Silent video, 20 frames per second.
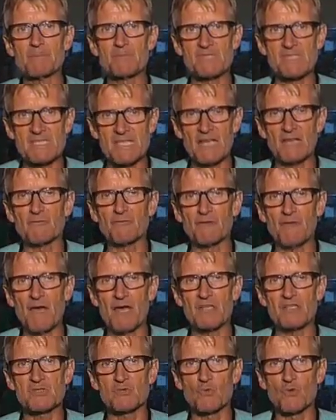
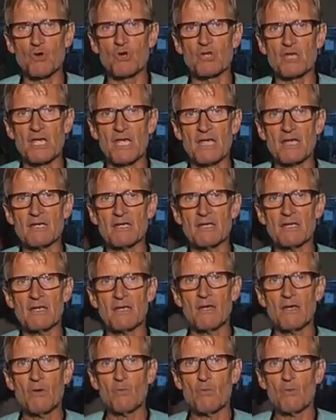steadfast working
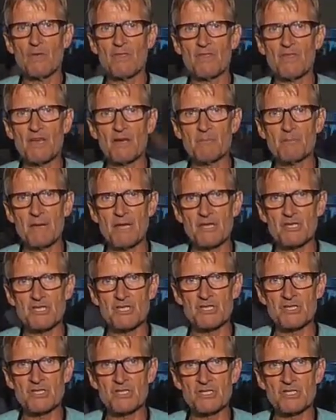with their
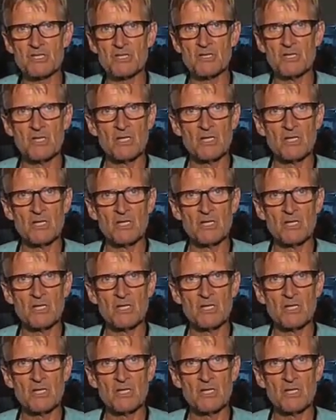patients.